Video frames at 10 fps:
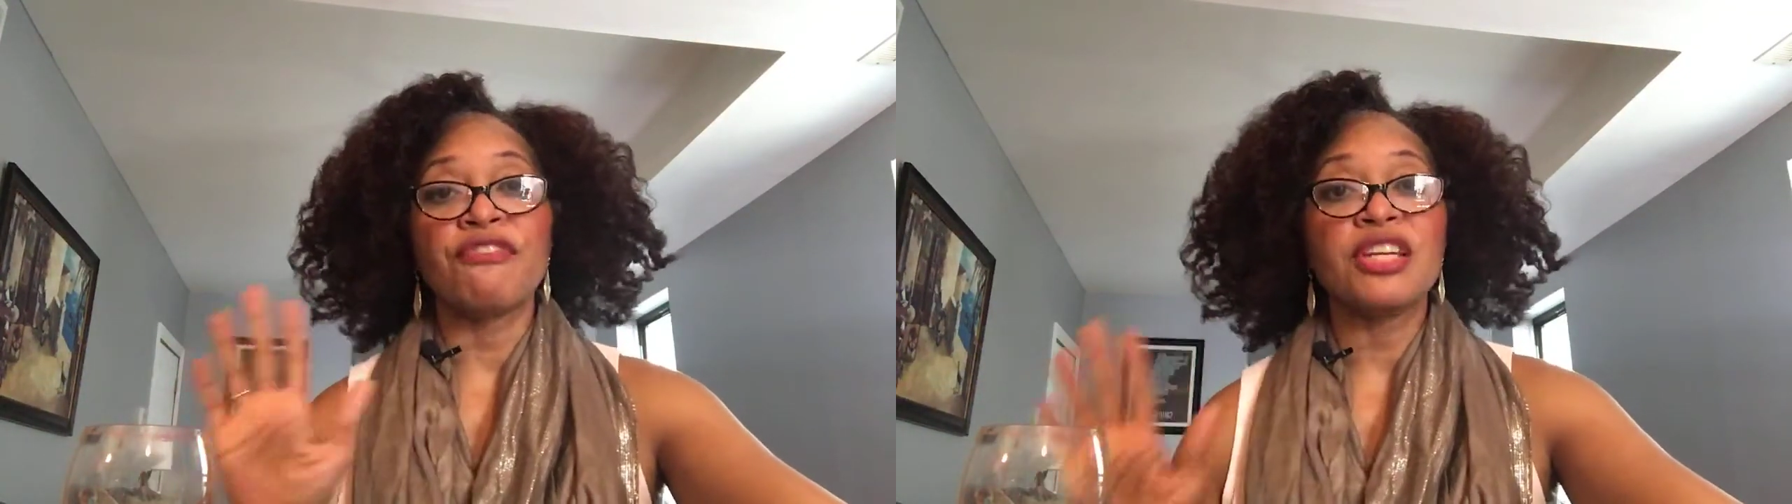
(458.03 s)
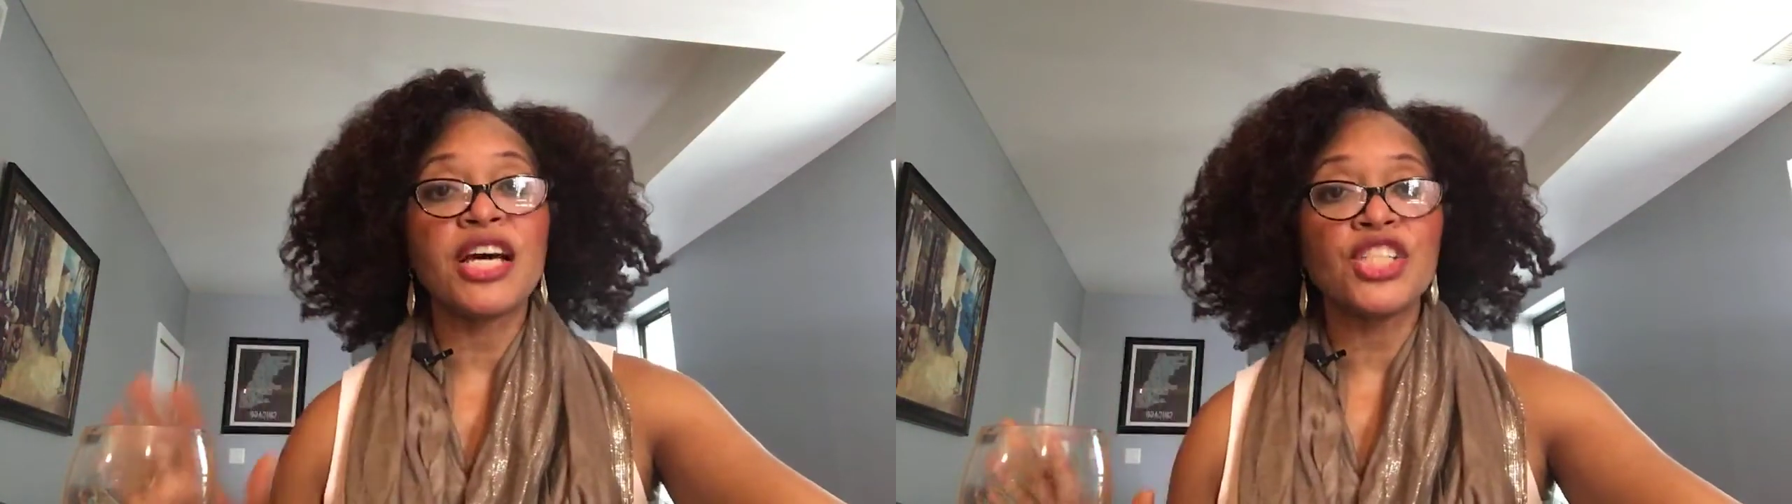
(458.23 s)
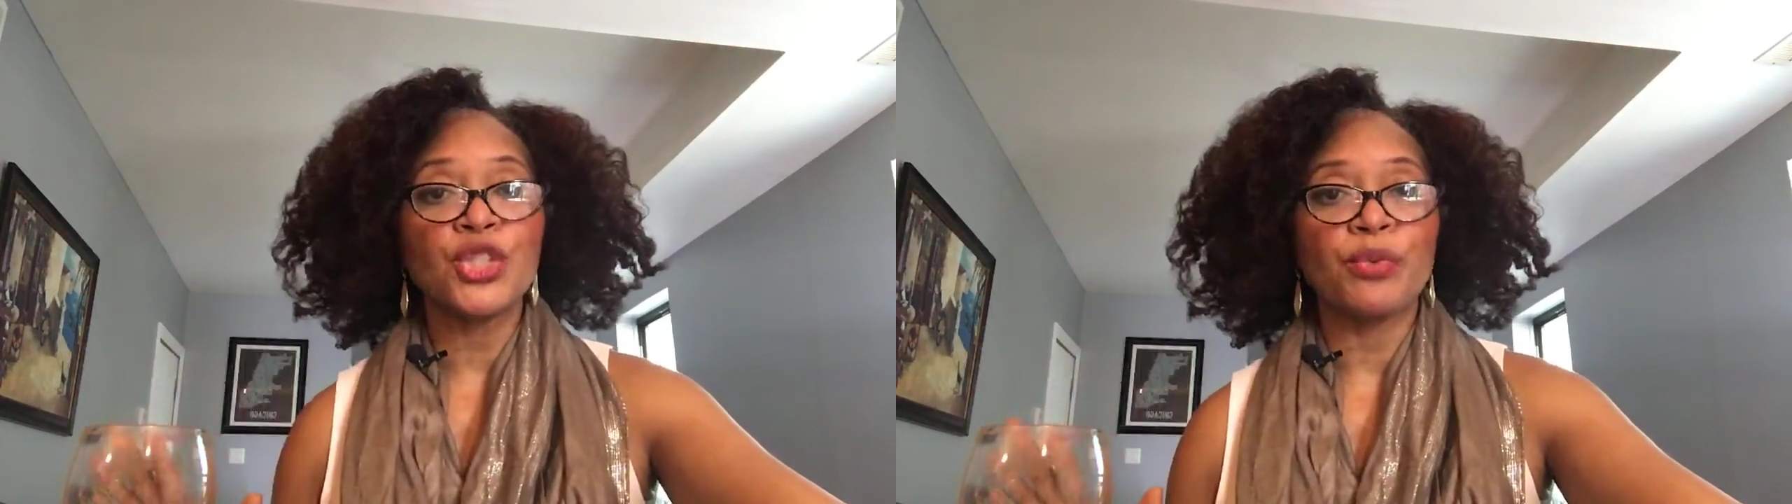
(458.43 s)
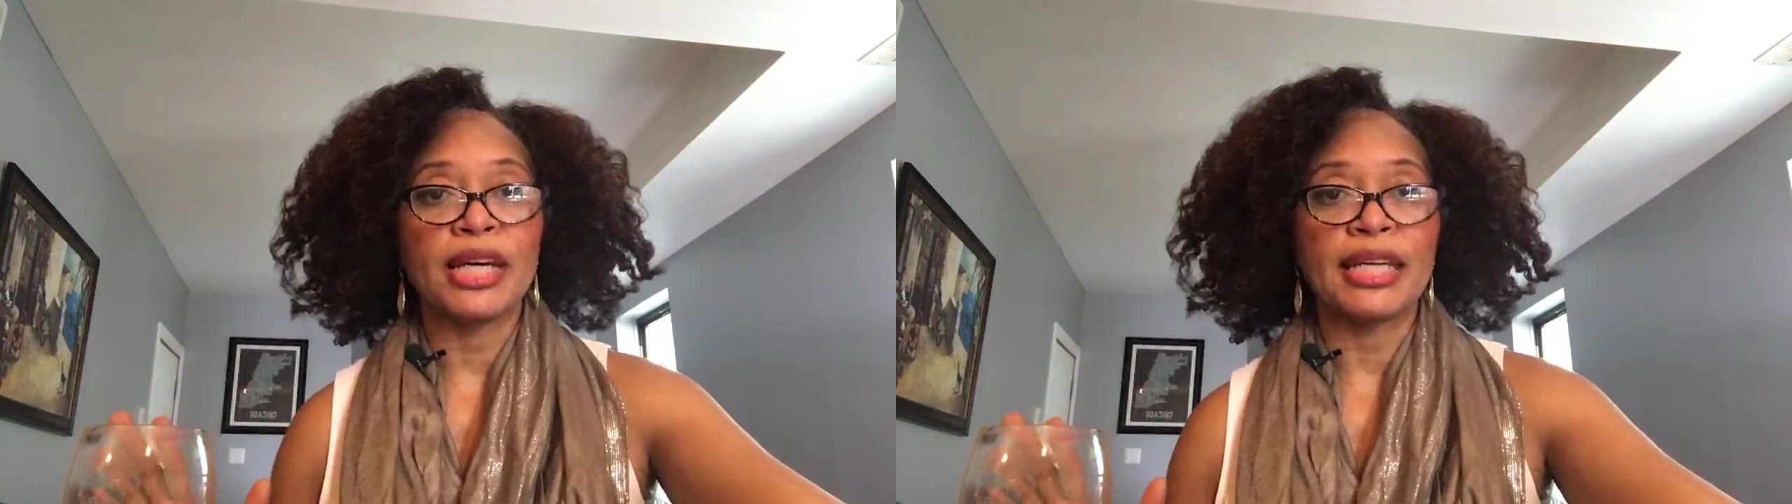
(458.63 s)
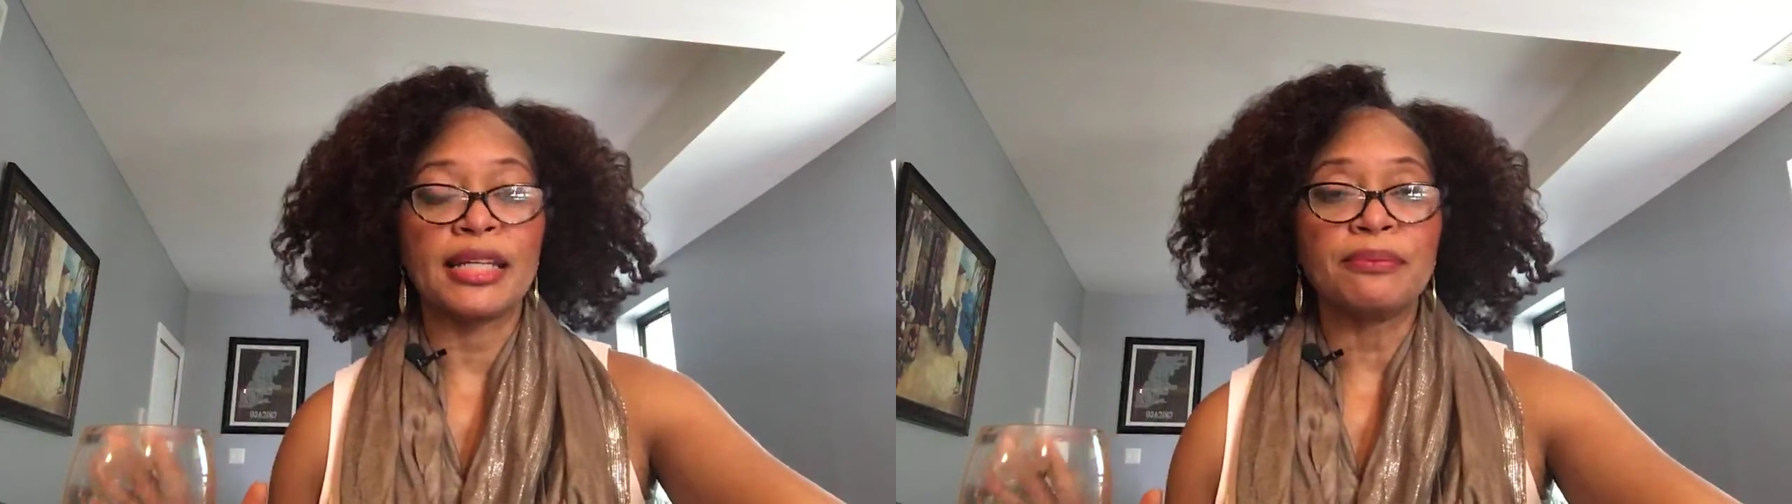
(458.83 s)

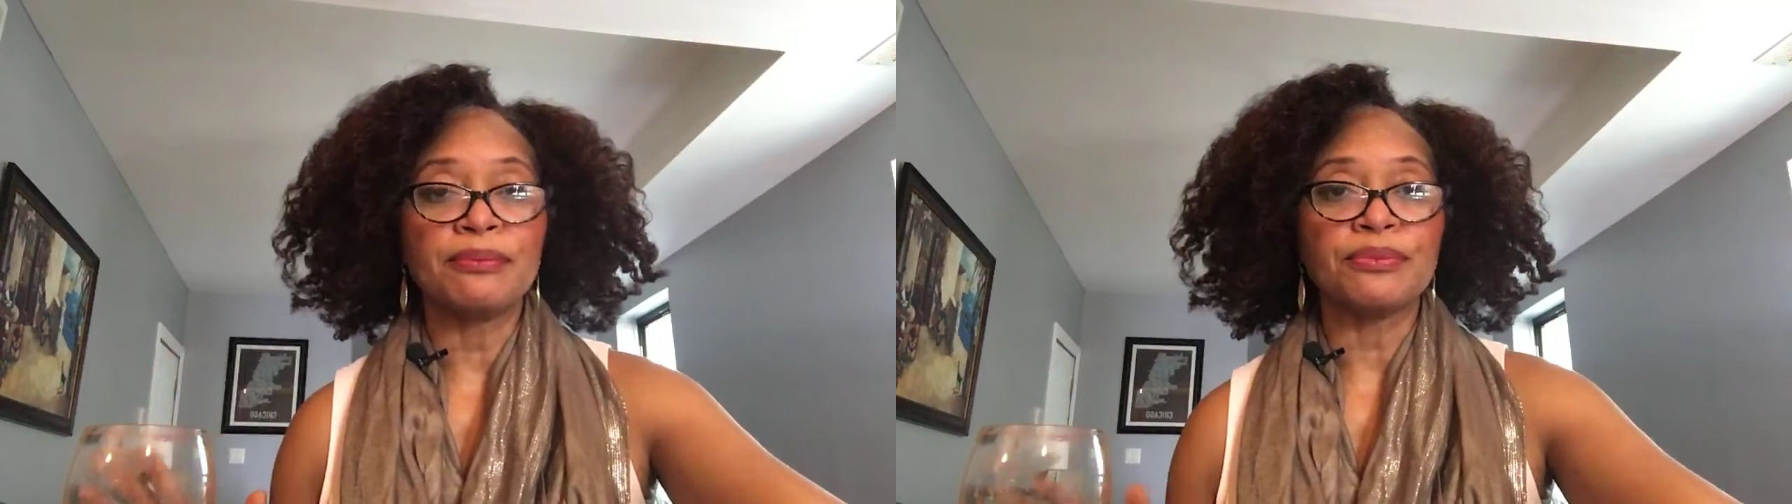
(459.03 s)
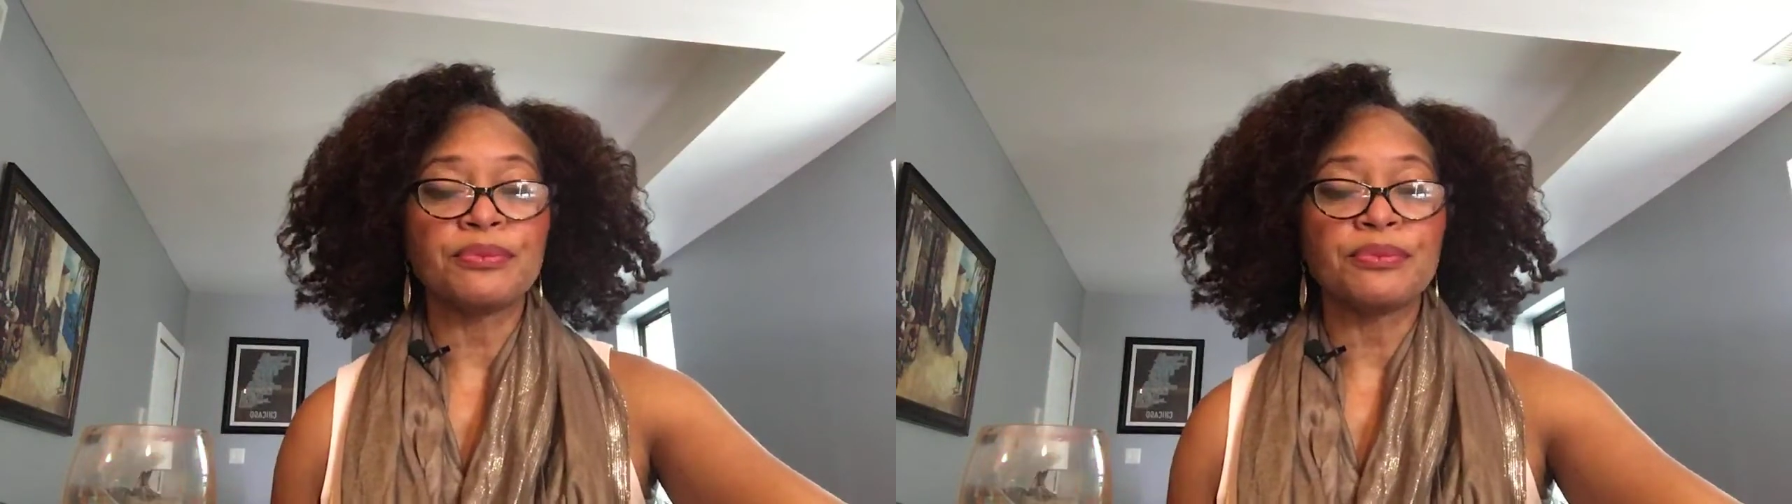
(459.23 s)
fluctuating,